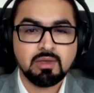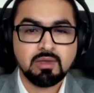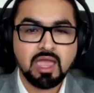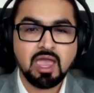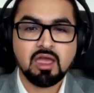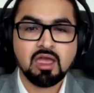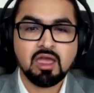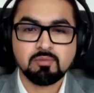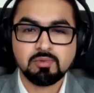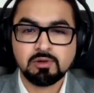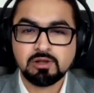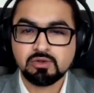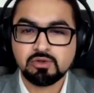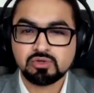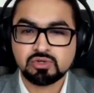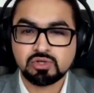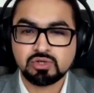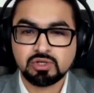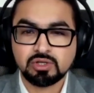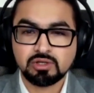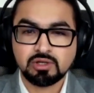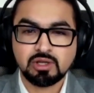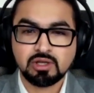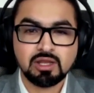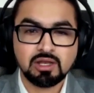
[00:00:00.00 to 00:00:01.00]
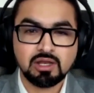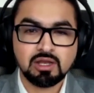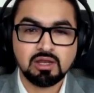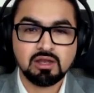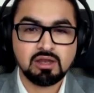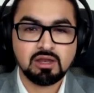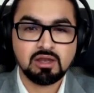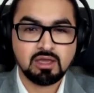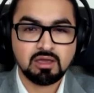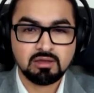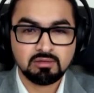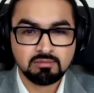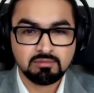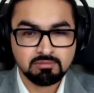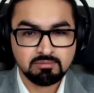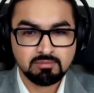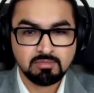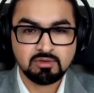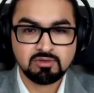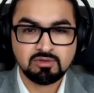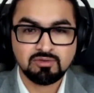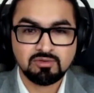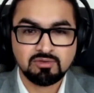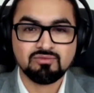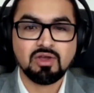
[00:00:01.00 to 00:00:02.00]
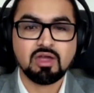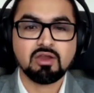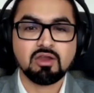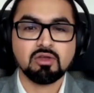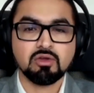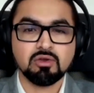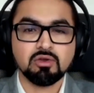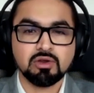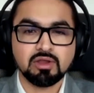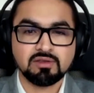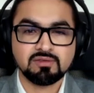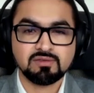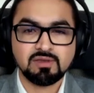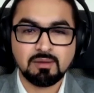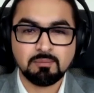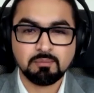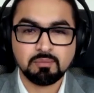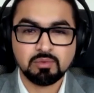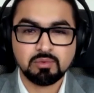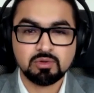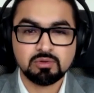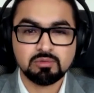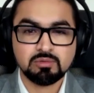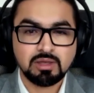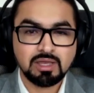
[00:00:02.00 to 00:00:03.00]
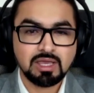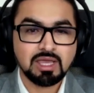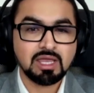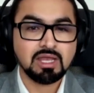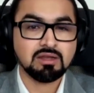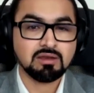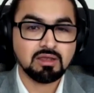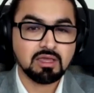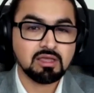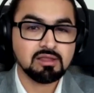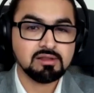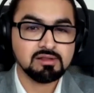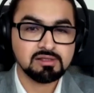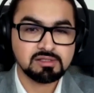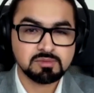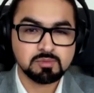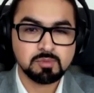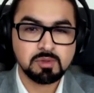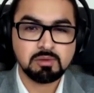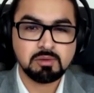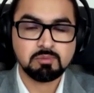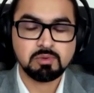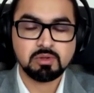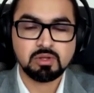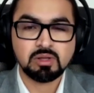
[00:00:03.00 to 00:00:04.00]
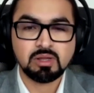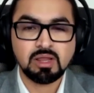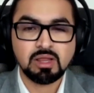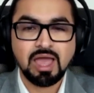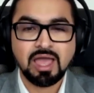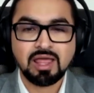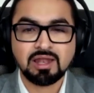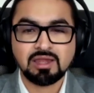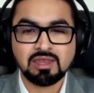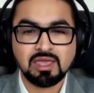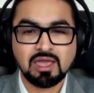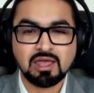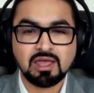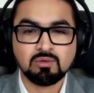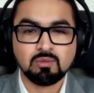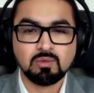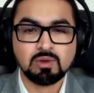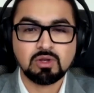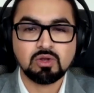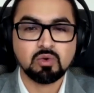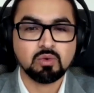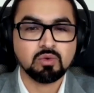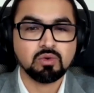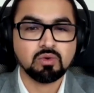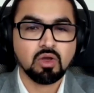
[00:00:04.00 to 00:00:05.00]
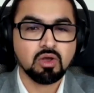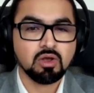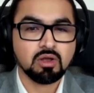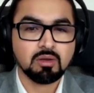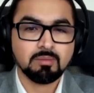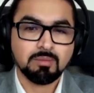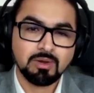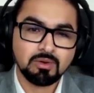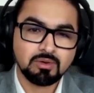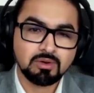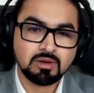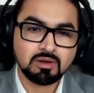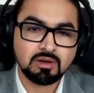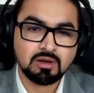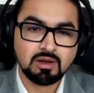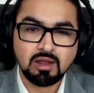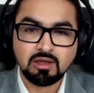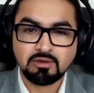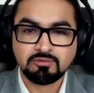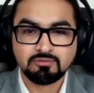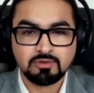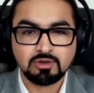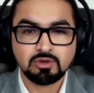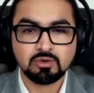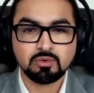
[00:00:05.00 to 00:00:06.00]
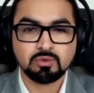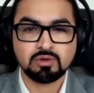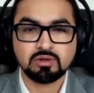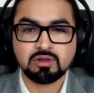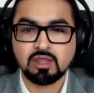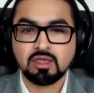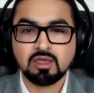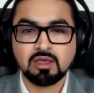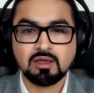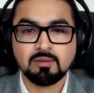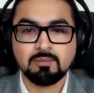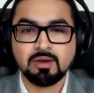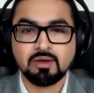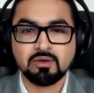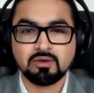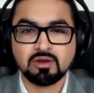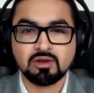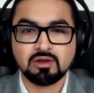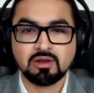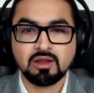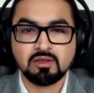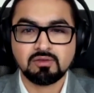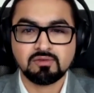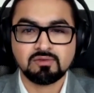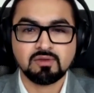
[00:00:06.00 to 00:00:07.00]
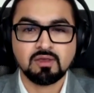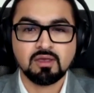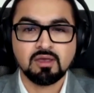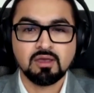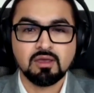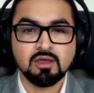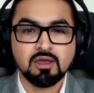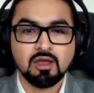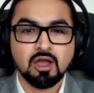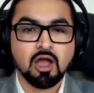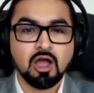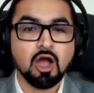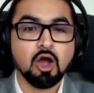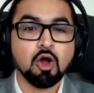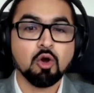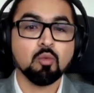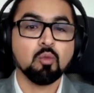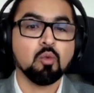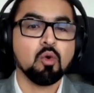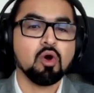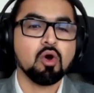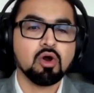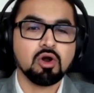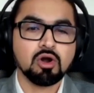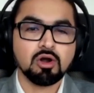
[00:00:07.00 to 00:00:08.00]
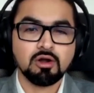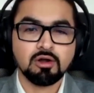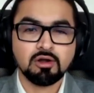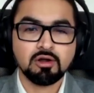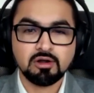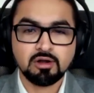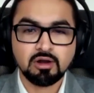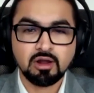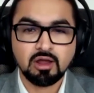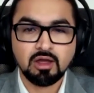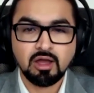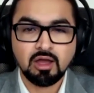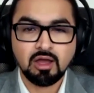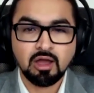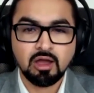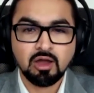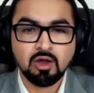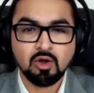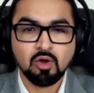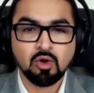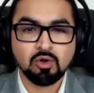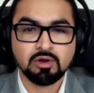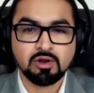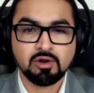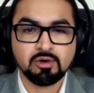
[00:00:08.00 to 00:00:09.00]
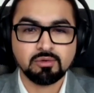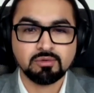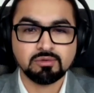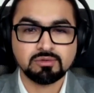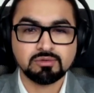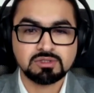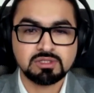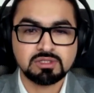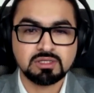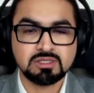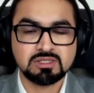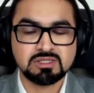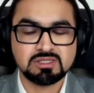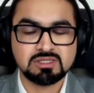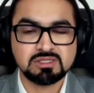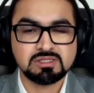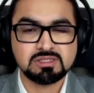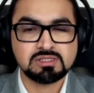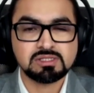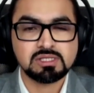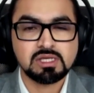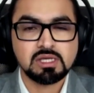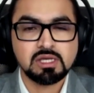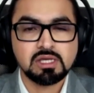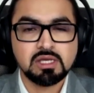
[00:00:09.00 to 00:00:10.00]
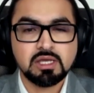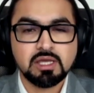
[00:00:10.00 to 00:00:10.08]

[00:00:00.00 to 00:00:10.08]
Air pollution in India is a very good example. It kills people, and yet we don't talk about it enough. We don't think about it as a war on our own citizens.